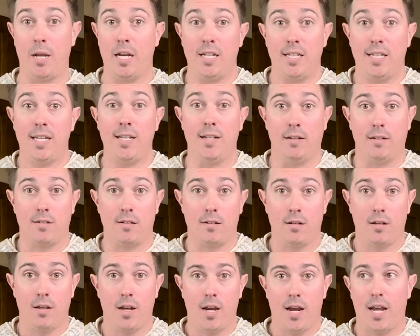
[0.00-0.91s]
it didn't.
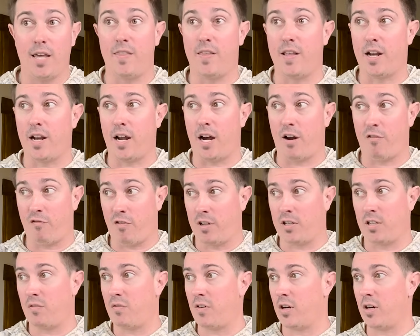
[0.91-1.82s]
And then I
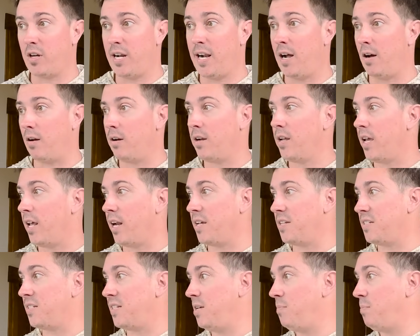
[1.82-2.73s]
finally figured it out. And I
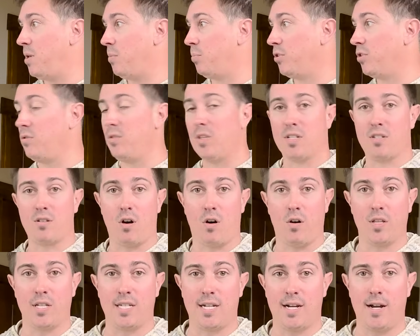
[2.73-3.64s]
see people do this
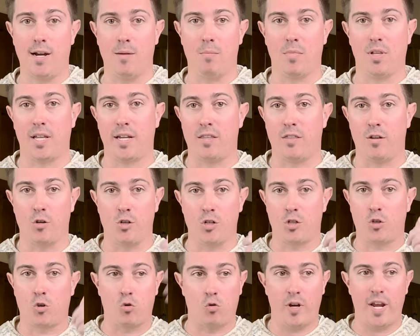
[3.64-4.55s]
all the time. Like they're
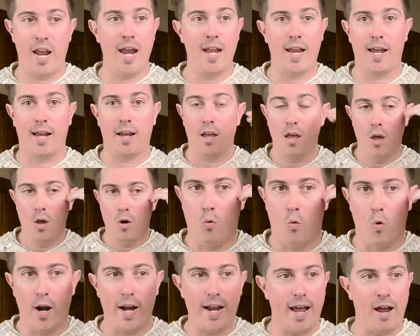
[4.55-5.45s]
just creating
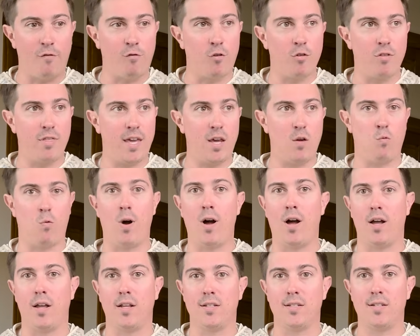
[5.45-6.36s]
whatever they
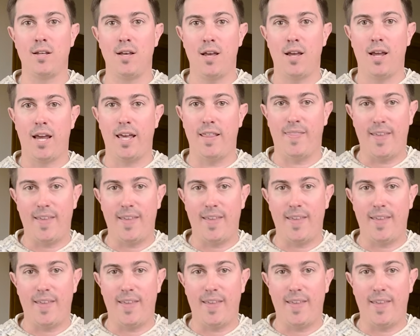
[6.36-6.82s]
want, and